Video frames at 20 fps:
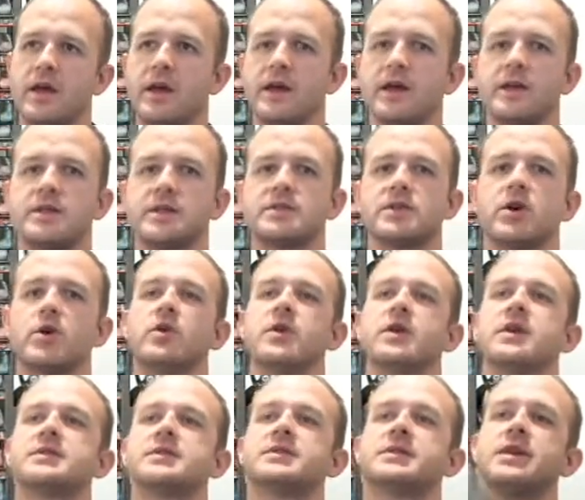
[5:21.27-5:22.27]
is
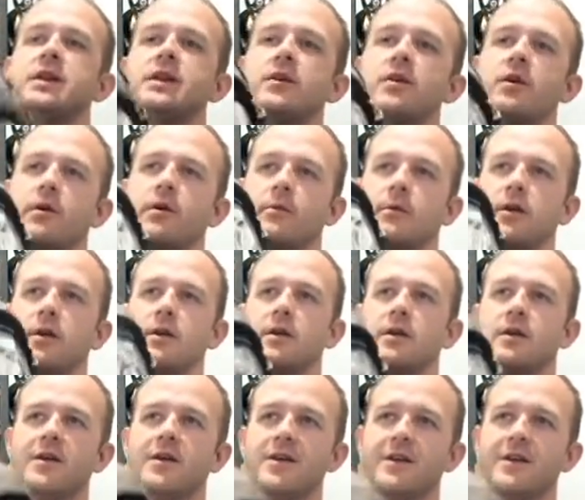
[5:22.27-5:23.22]
ODST armor.